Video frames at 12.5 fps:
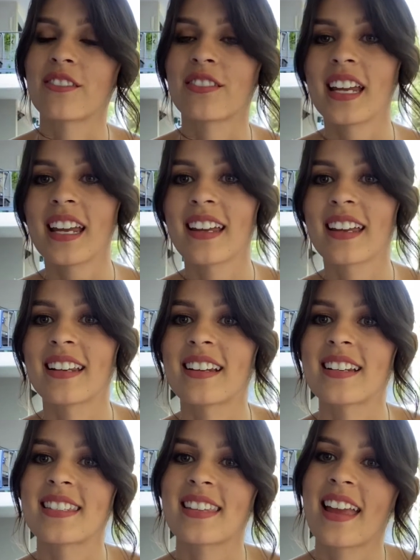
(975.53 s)
week and you're
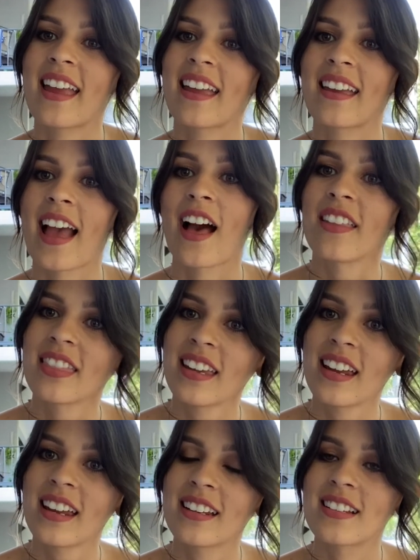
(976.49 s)
staying
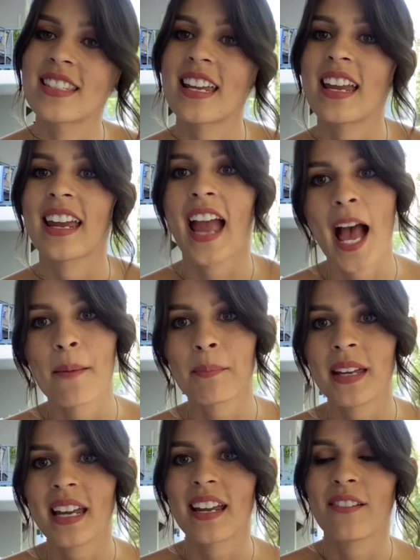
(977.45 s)
healthy and you're staying happy.